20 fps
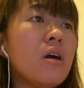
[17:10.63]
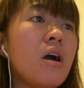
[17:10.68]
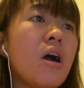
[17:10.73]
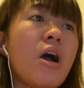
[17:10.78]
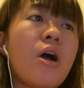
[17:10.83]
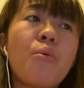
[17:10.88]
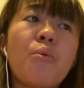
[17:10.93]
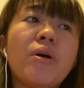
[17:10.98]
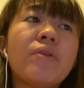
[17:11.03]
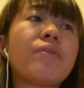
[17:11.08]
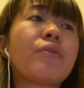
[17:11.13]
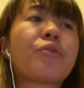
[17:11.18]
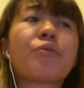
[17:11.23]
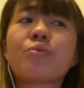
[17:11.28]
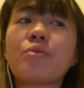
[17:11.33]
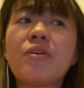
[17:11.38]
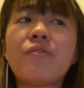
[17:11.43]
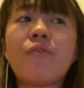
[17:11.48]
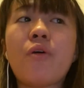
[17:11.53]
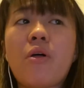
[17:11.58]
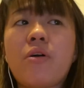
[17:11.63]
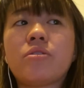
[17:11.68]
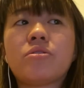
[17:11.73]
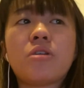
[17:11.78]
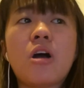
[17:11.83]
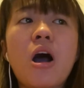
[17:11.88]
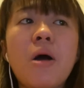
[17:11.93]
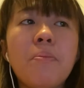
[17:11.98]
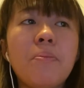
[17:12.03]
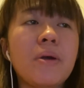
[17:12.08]
on one of the 3 following
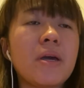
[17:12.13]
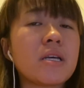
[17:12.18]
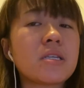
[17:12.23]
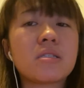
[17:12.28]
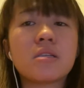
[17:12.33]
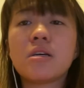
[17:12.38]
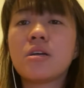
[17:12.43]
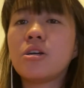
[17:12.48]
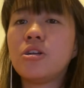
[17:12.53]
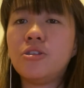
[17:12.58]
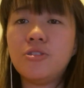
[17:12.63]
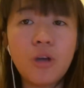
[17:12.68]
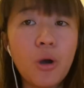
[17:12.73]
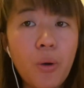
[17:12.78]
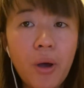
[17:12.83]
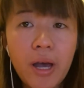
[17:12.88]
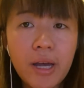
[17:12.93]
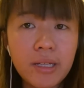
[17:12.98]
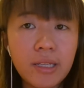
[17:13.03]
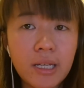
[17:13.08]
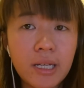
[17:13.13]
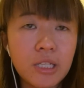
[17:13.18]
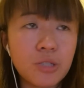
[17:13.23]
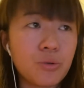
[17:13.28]
topics. No editing is